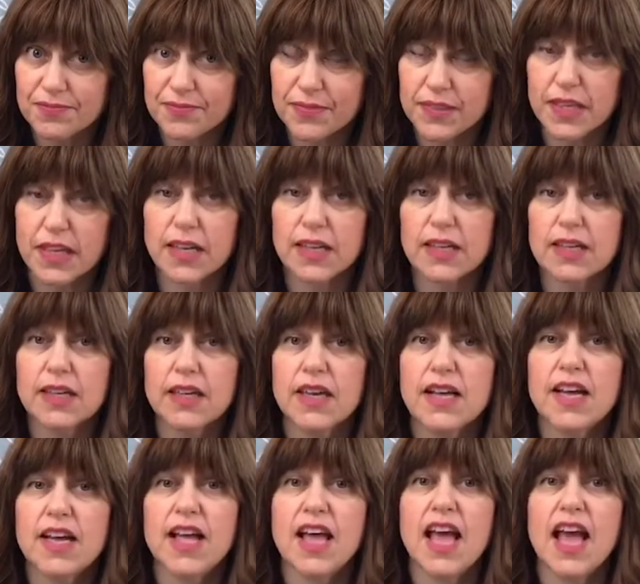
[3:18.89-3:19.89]
Okay.
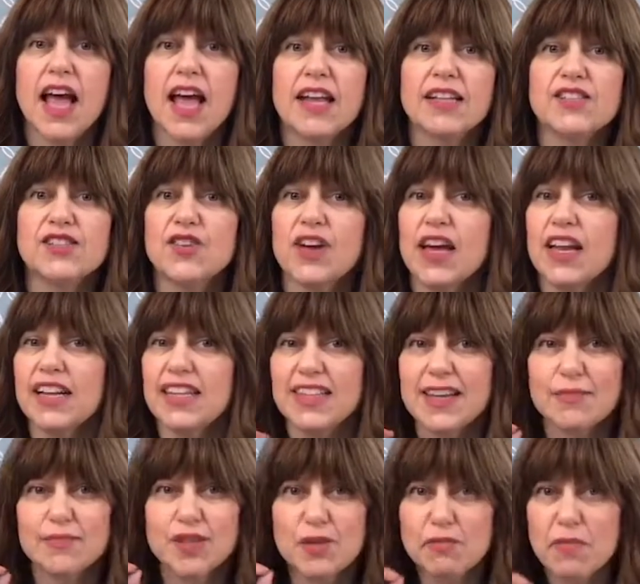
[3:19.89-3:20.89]
And so
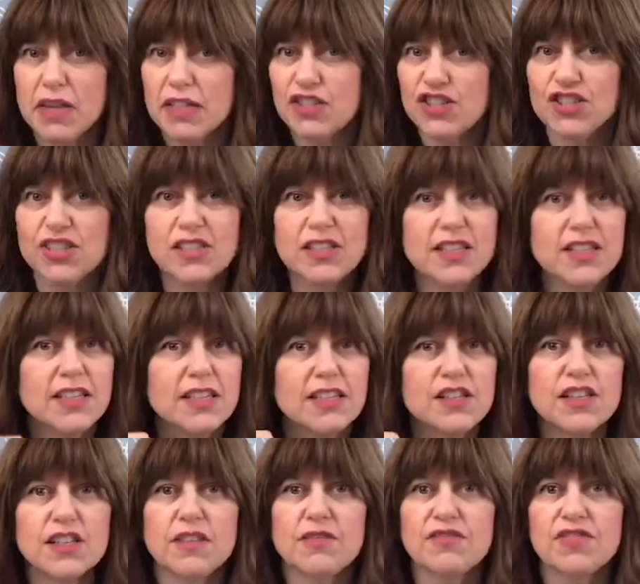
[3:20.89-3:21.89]
anytime she mentions it,
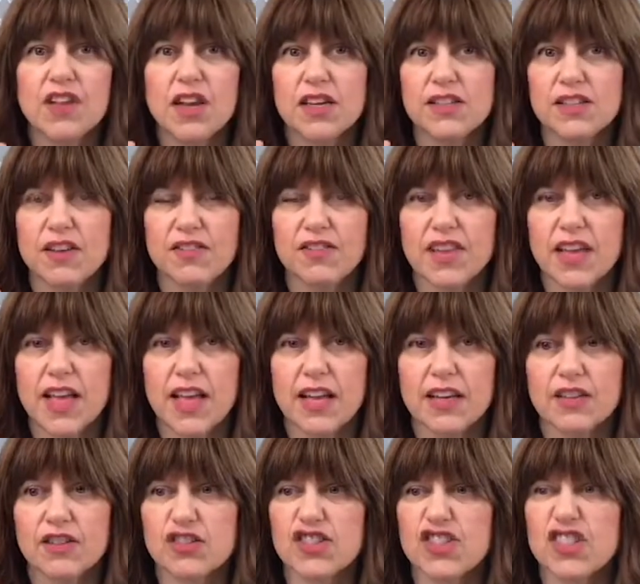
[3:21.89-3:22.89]
he flies off the
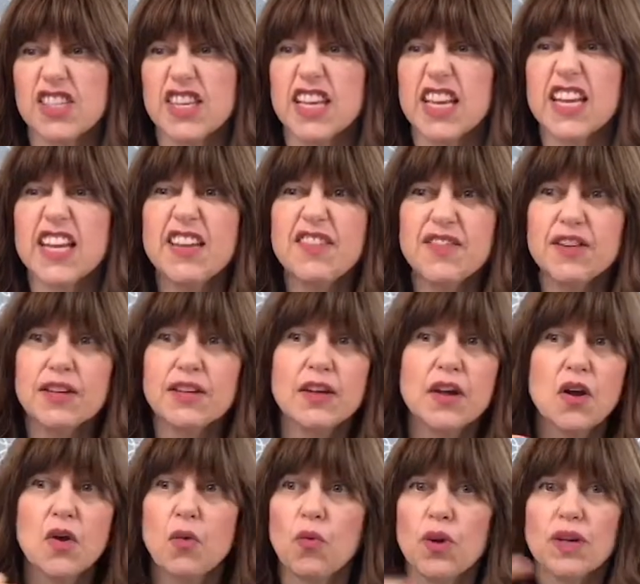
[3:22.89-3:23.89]
handle. She said, even
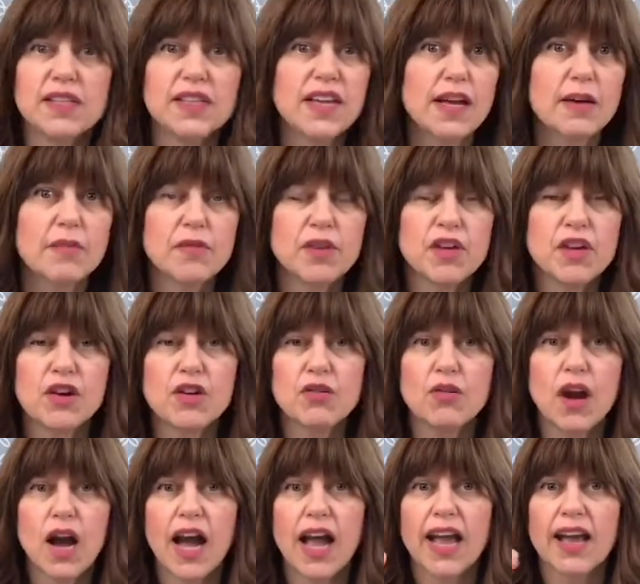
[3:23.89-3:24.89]
one time, you
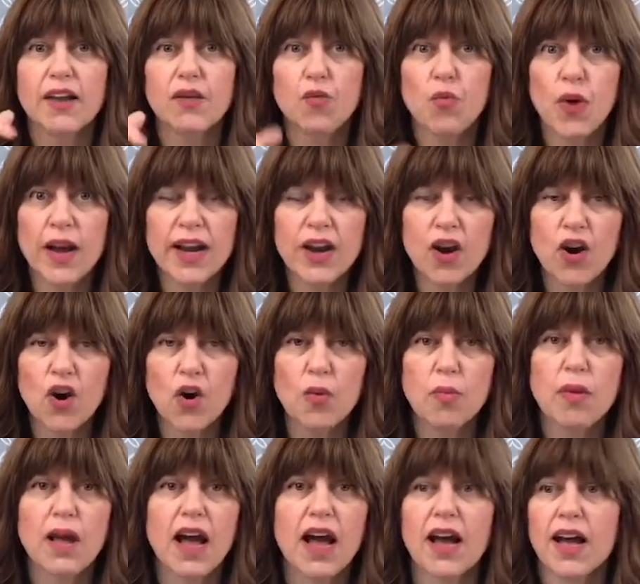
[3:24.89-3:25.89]
know, I went
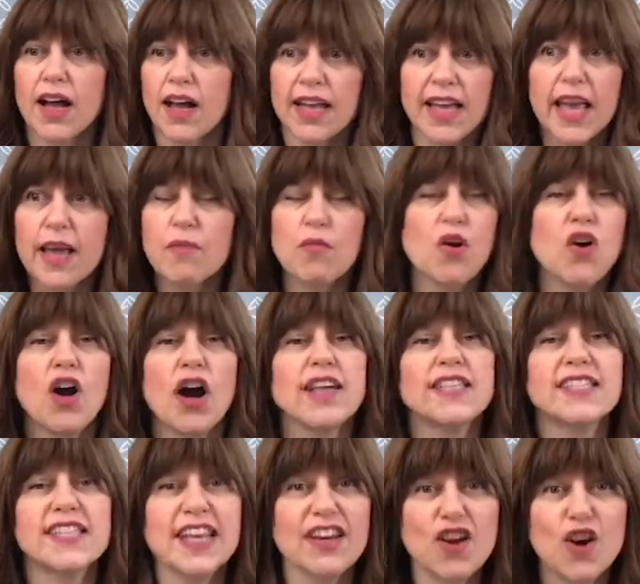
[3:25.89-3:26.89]
home, I came home, I
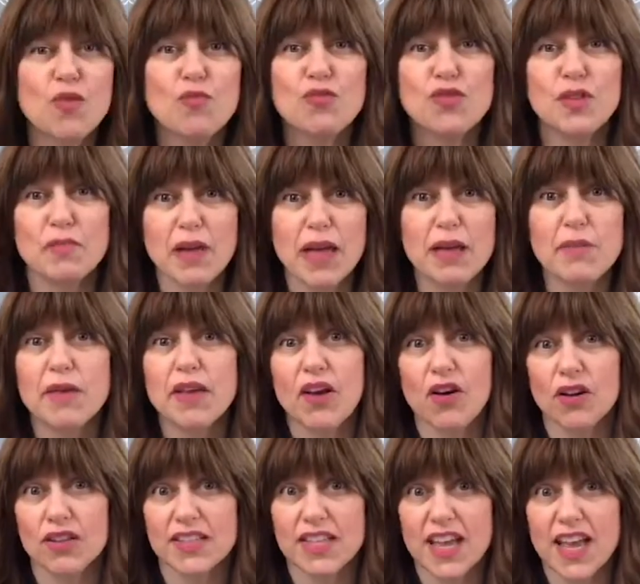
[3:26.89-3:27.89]
stayed home with the baby
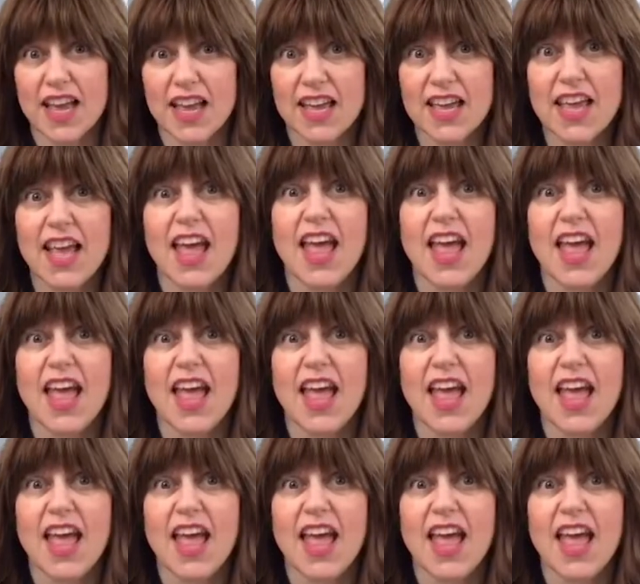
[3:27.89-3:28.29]
all day,